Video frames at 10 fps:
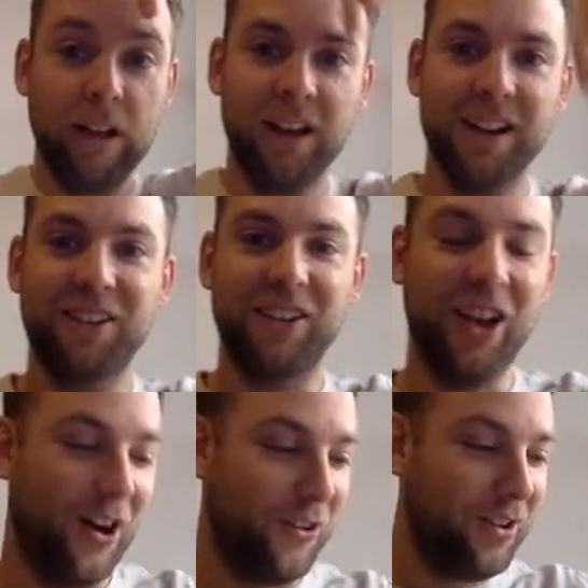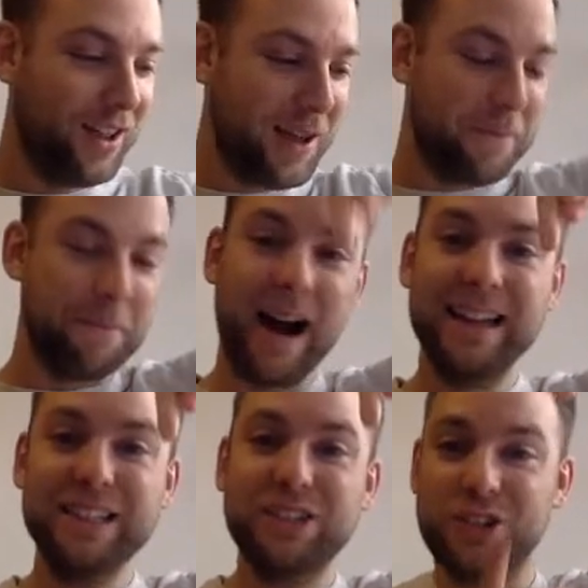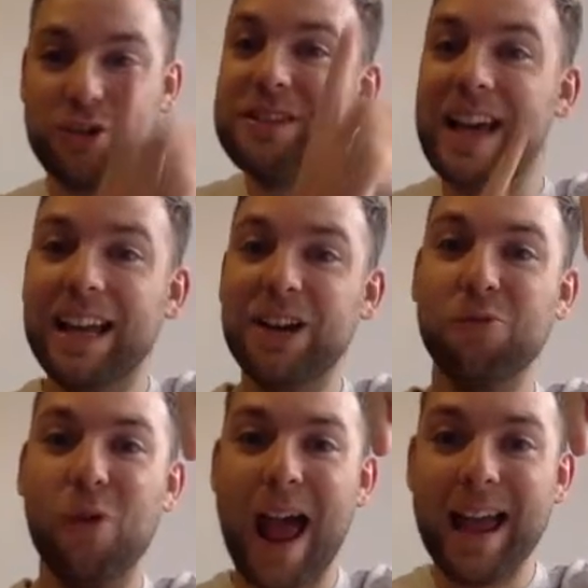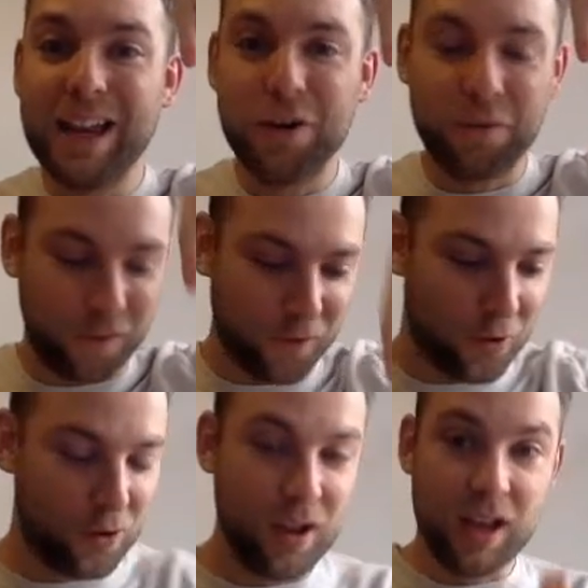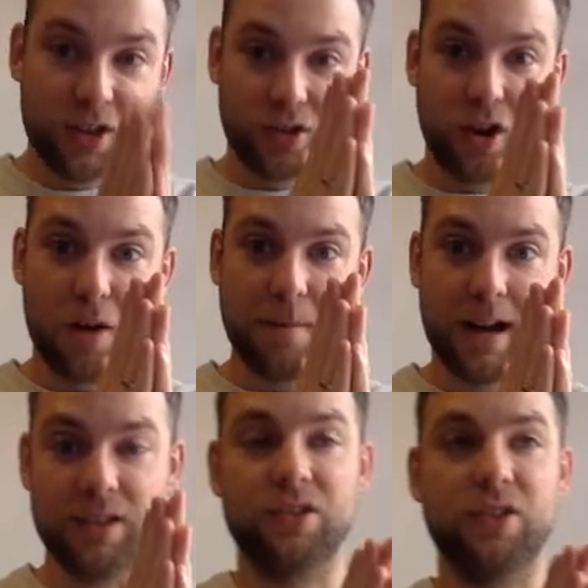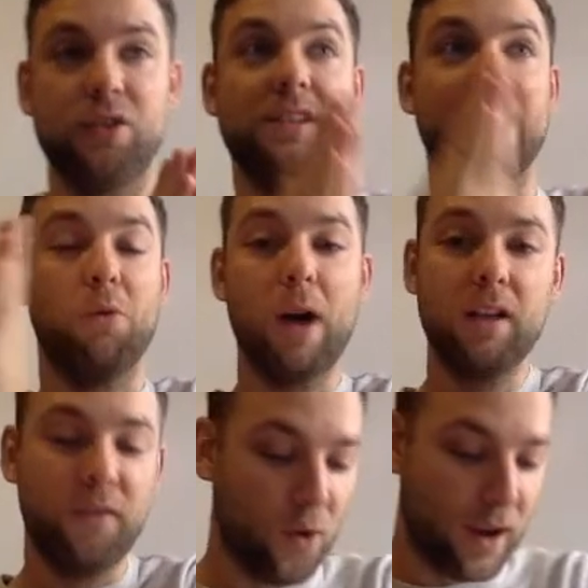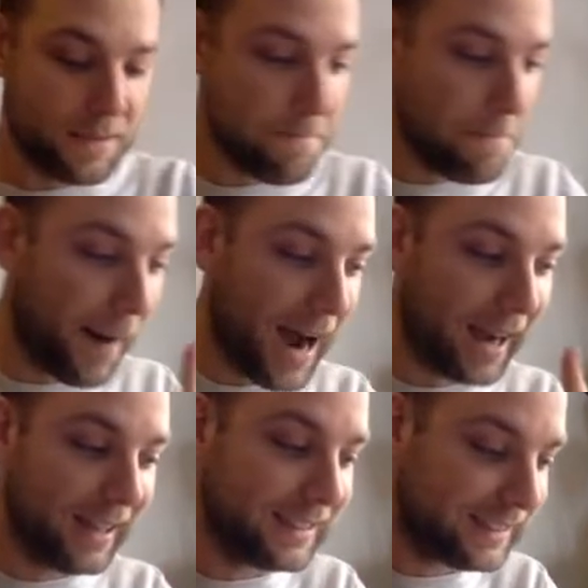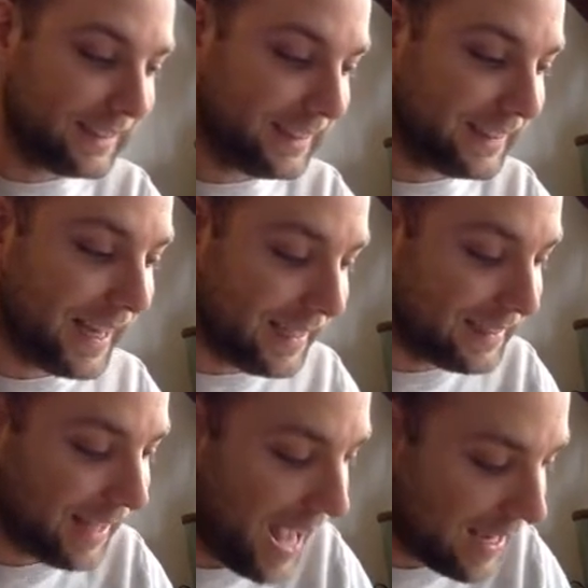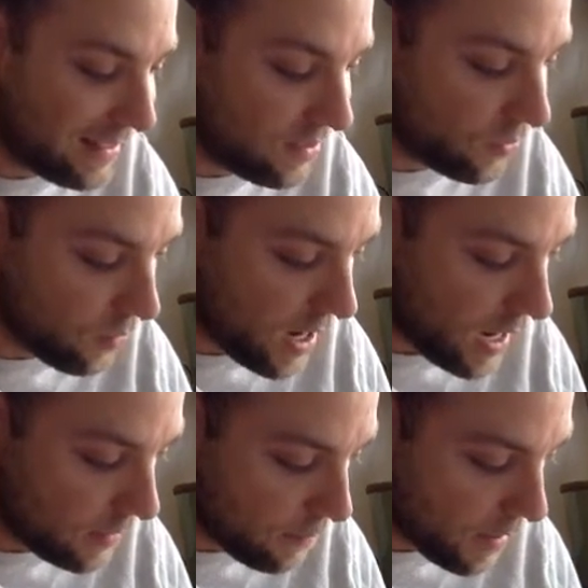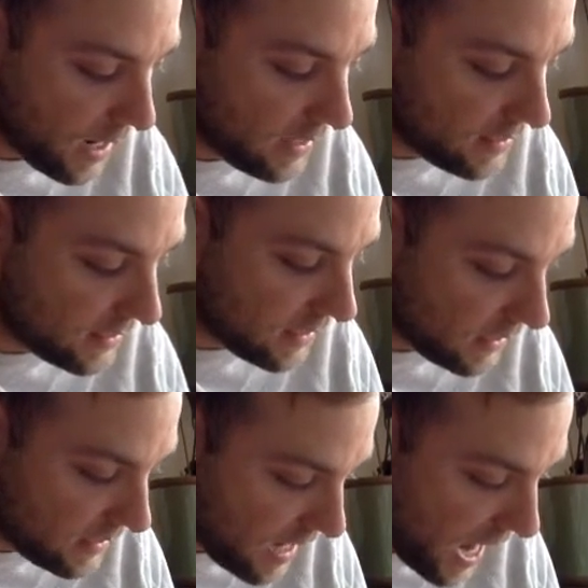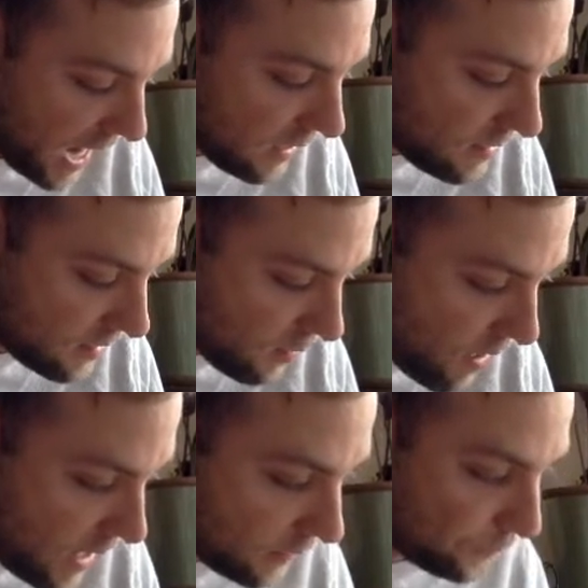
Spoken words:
So, minus 2, take away another 4, start at minus 2, take away 4 is minus 6x squared. Minus 6x squared.